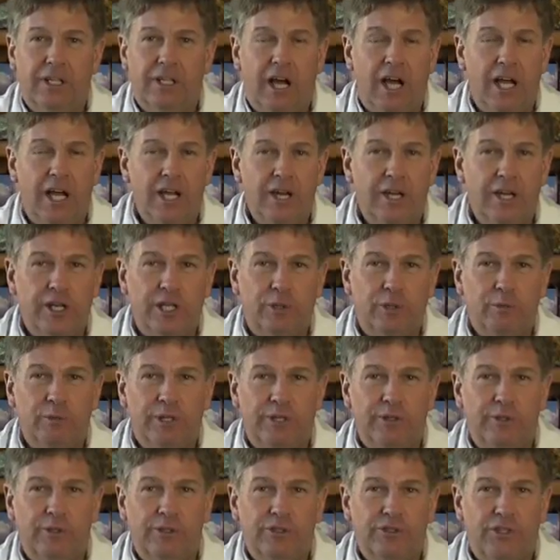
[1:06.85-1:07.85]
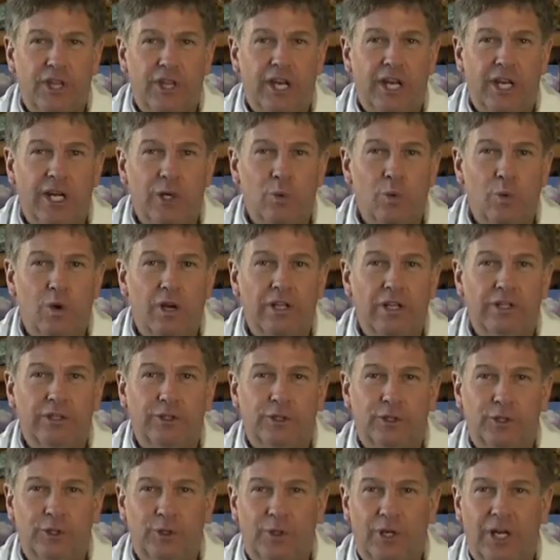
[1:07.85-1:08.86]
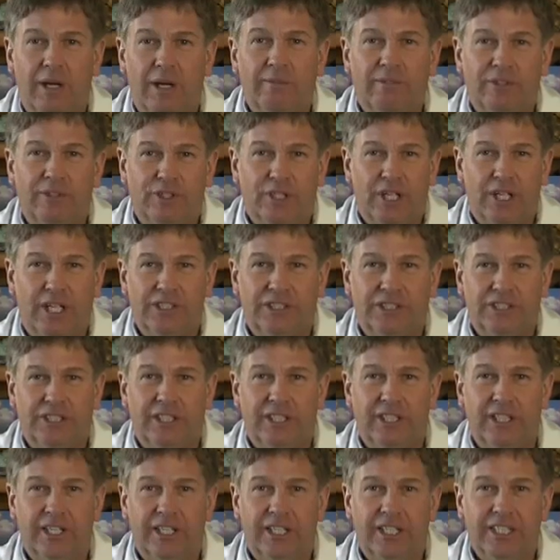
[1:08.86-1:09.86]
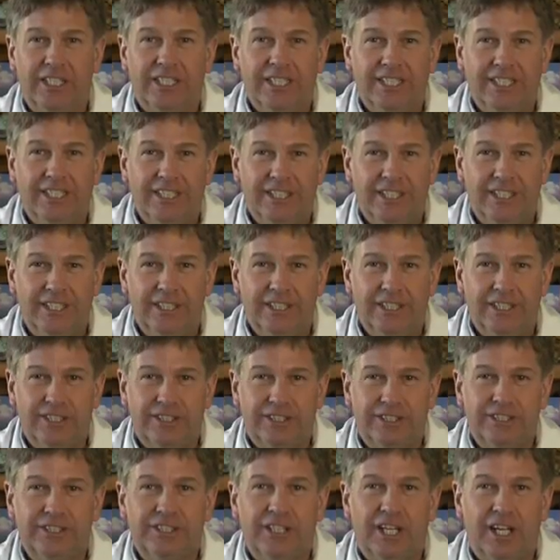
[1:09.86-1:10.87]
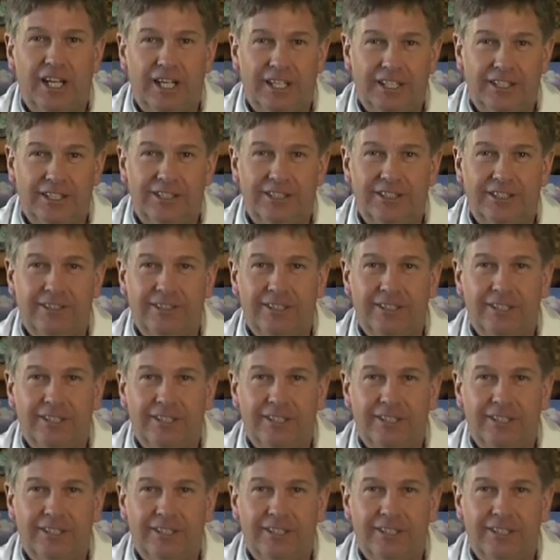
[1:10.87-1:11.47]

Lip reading: ionic minerals that I want to emphasize today is size.